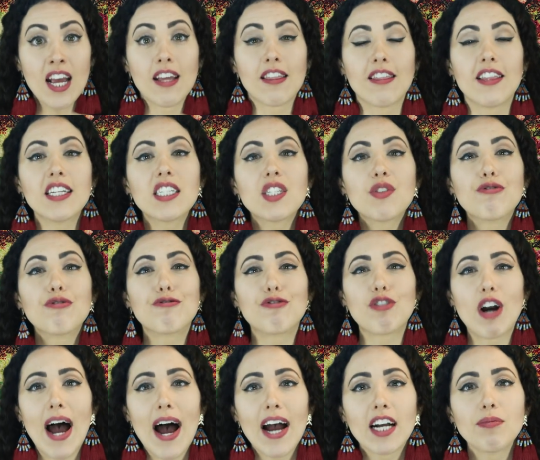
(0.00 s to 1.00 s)
This
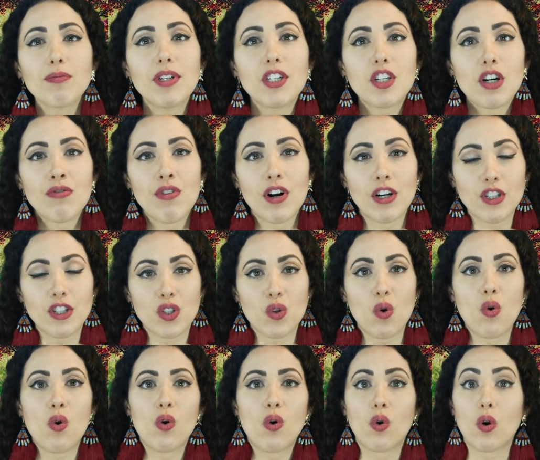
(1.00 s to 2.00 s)
fragment of our
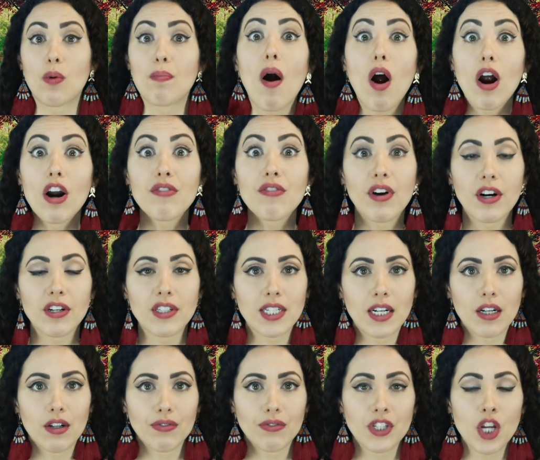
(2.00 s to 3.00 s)
soul, or part of
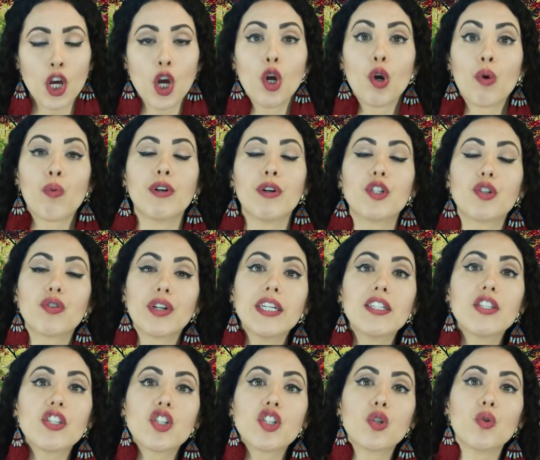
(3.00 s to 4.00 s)
ourselves,
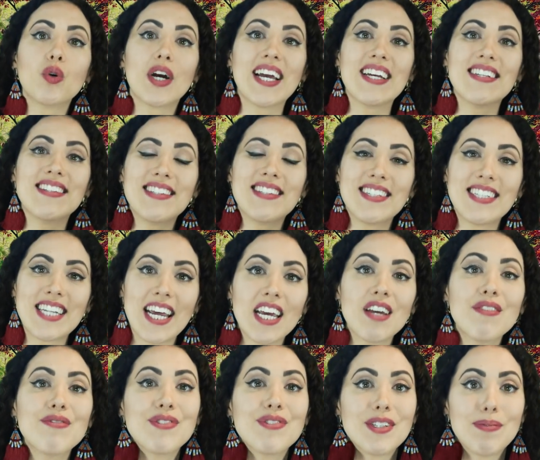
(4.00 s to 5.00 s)
retreats to a
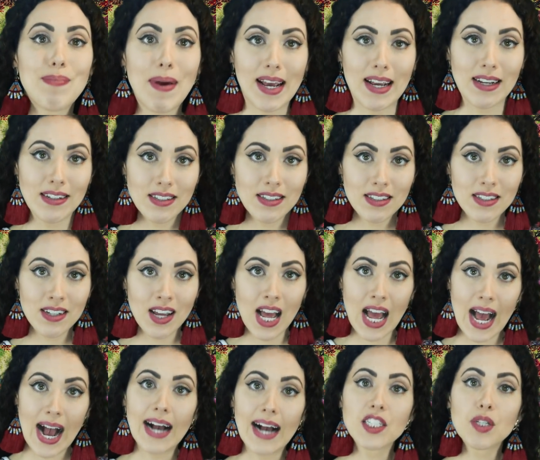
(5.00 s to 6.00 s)
safe space
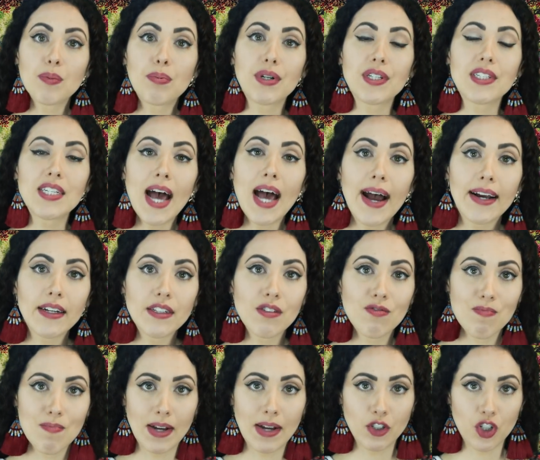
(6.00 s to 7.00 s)
as a
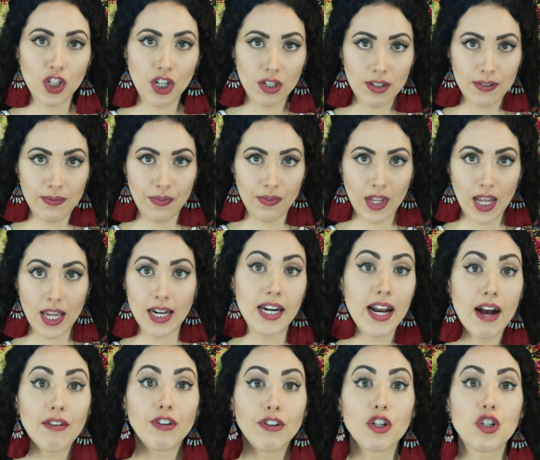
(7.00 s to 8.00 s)
protective measure in an
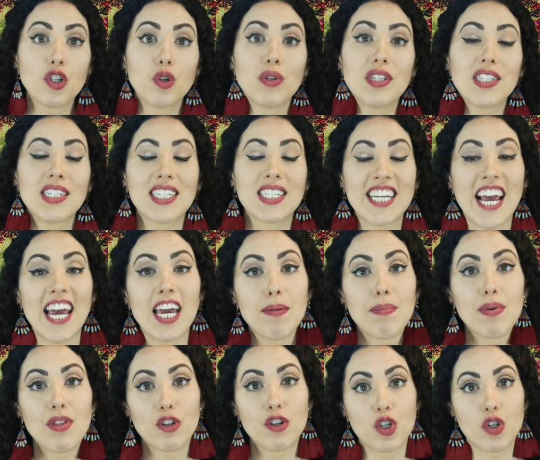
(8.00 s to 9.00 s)
effort to
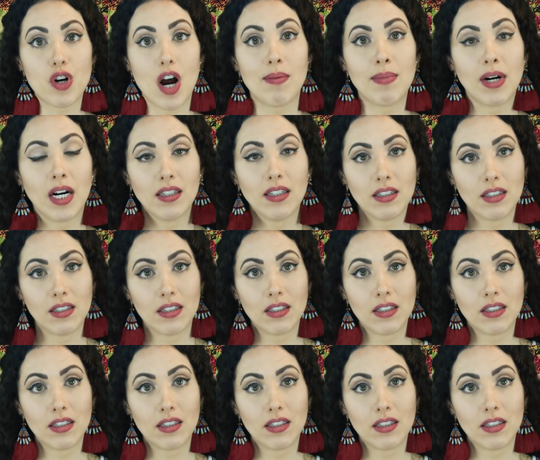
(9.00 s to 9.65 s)
escape the trauma.